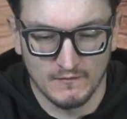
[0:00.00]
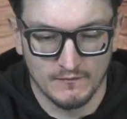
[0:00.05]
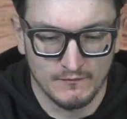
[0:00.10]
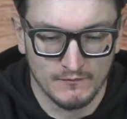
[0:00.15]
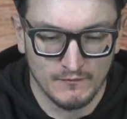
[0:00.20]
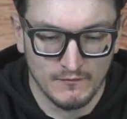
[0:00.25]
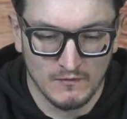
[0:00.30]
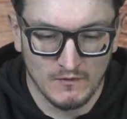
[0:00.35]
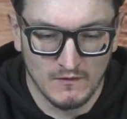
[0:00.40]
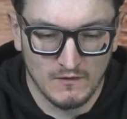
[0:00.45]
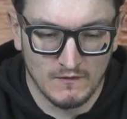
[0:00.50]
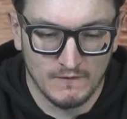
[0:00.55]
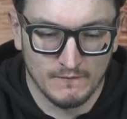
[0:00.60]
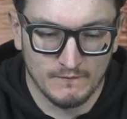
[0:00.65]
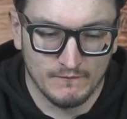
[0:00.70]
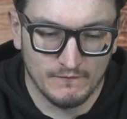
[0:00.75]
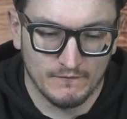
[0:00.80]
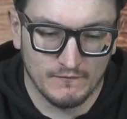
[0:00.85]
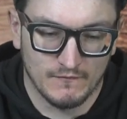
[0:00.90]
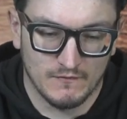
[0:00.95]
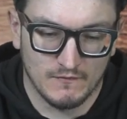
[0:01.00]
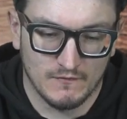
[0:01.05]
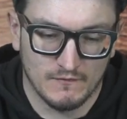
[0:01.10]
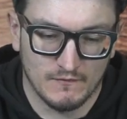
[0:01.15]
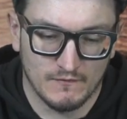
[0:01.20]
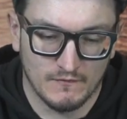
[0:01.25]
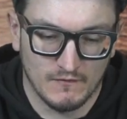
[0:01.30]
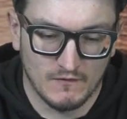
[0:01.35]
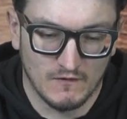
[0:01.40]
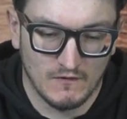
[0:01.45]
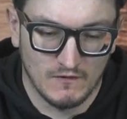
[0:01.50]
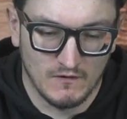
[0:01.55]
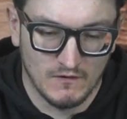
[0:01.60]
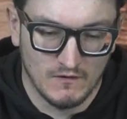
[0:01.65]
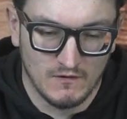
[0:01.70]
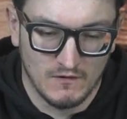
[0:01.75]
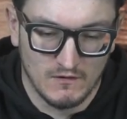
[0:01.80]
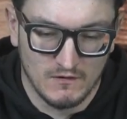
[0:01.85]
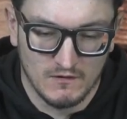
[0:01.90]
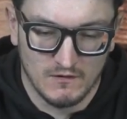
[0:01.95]

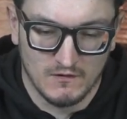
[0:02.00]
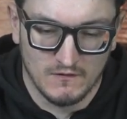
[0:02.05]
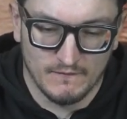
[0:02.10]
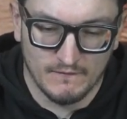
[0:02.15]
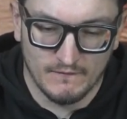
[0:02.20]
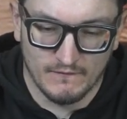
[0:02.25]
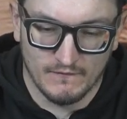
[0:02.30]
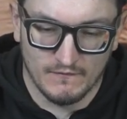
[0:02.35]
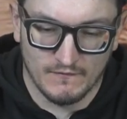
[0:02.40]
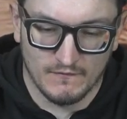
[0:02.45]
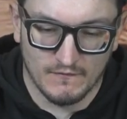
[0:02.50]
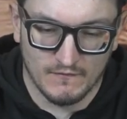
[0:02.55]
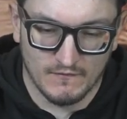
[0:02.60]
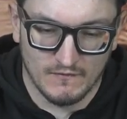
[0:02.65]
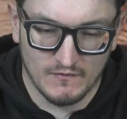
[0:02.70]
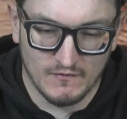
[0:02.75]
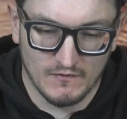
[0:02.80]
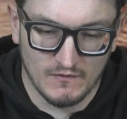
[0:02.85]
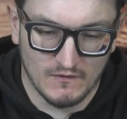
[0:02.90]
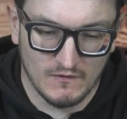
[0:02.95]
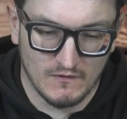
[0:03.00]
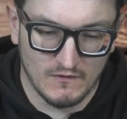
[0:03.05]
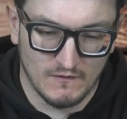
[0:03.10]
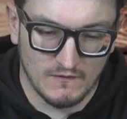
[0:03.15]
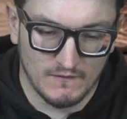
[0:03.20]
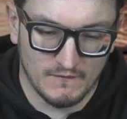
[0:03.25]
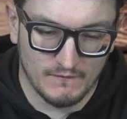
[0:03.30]
Nobody speaks.